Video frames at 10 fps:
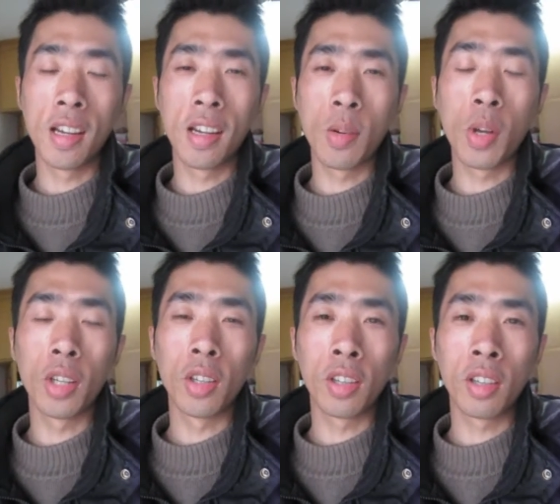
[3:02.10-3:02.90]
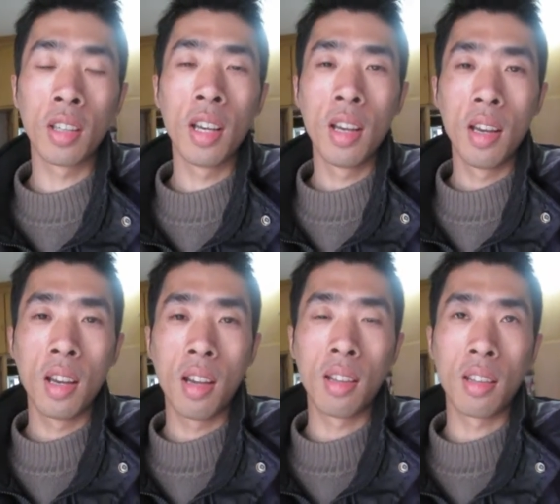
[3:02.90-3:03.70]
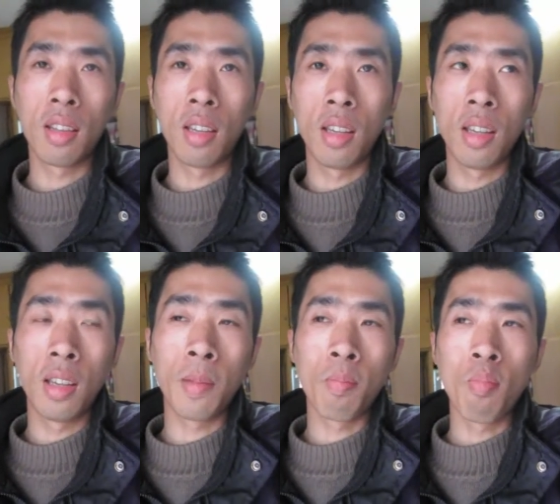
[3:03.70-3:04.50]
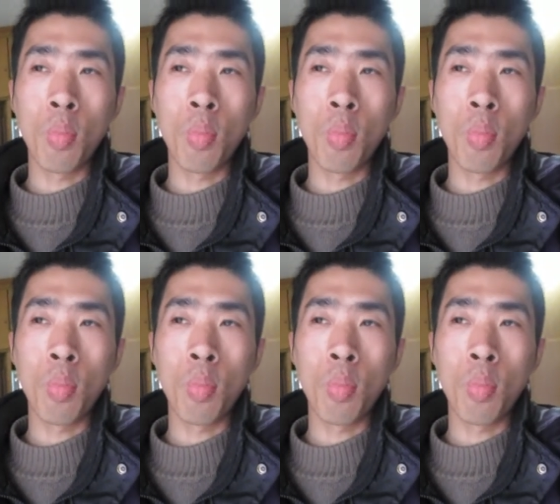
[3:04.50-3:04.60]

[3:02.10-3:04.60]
uh, videos, and see,